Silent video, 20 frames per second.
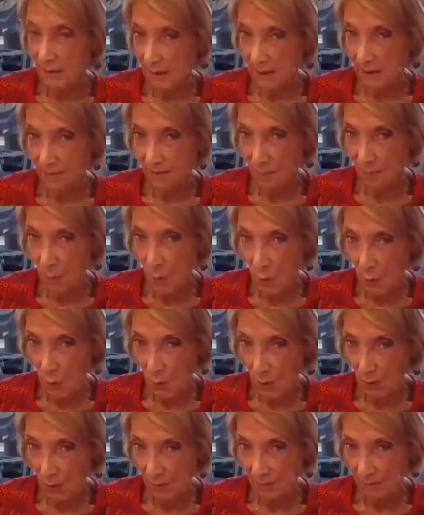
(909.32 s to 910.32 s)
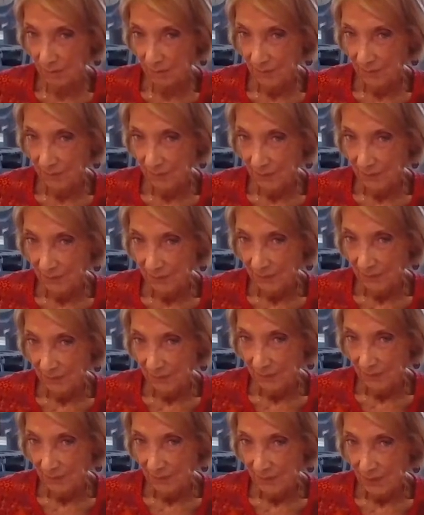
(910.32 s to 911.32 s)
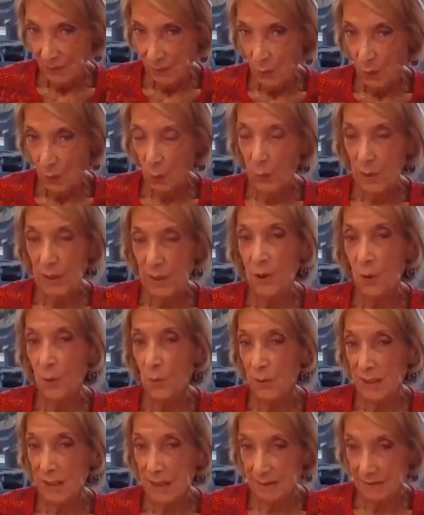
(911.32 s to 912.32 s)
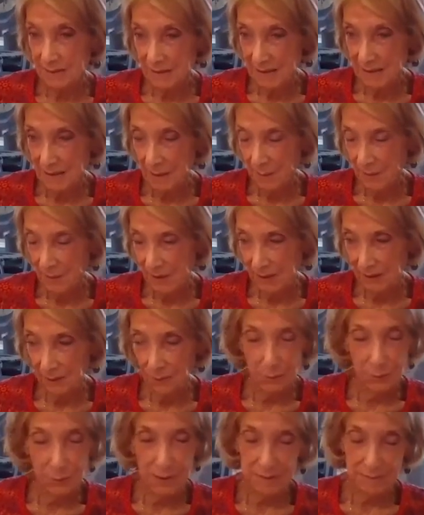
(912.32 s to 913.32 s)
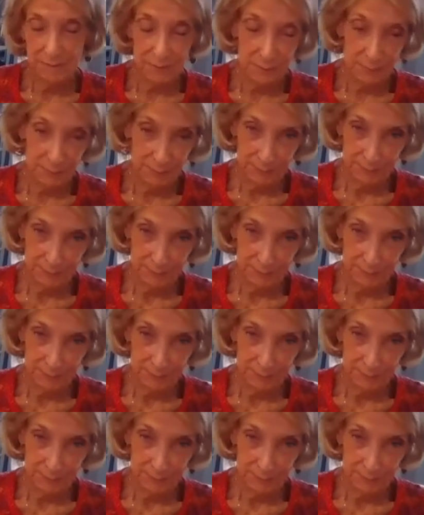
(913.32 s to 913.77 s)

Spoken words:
to leave more, or we don't get something or other.